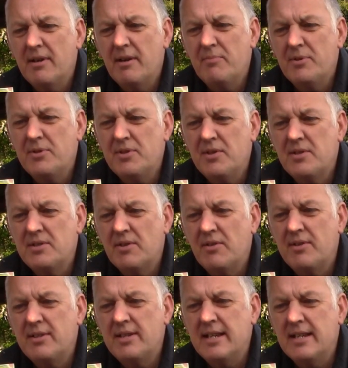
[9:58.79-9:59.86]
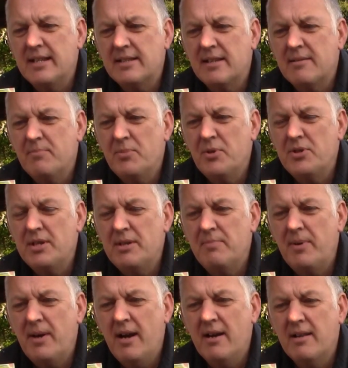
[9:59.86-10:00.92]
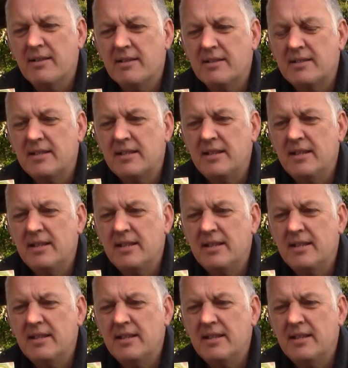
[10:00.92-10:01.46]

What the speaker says: are produced on neat bushy plants.